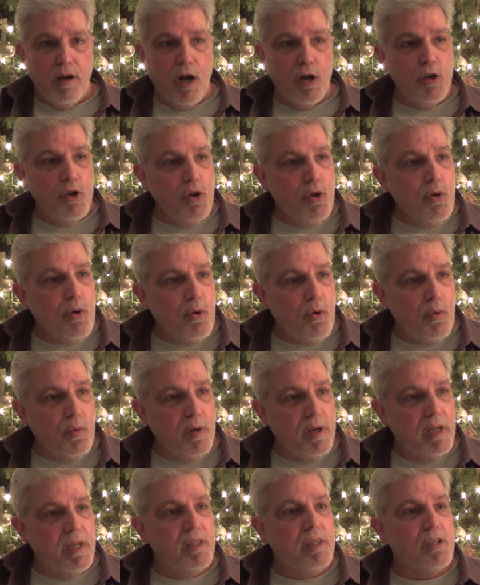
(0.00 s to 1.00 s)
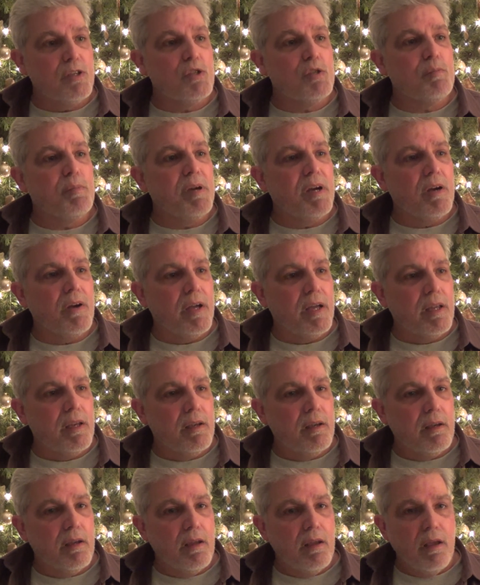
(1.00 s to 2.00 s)
anew in the Spirit,
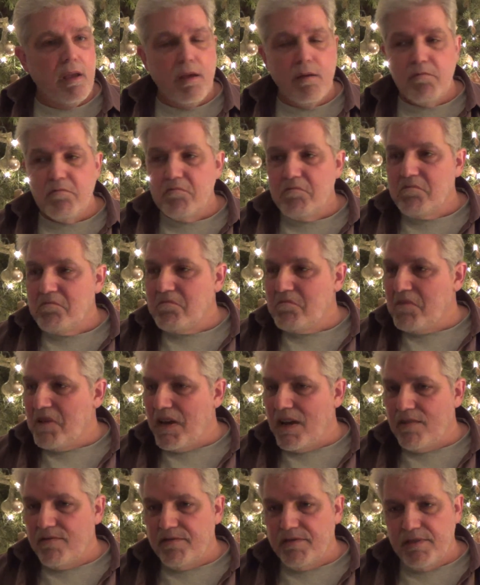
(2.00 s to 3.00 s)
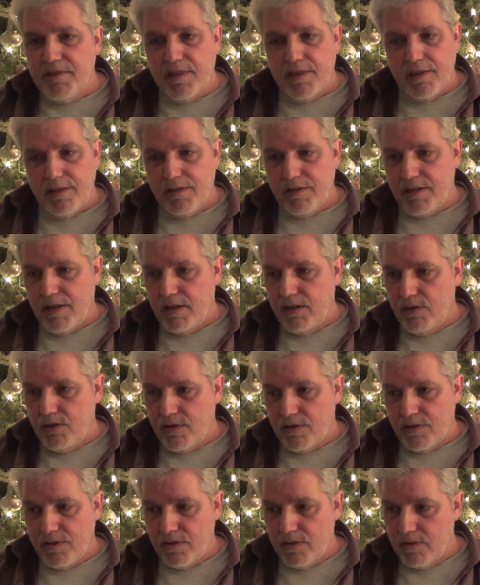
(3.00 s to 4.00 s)
everything
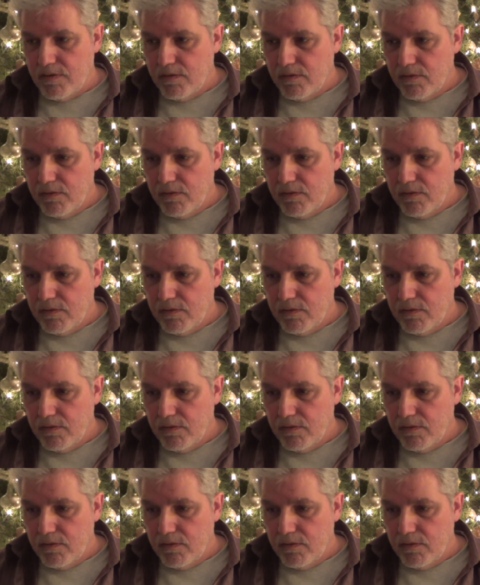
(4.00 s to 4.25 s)
changes.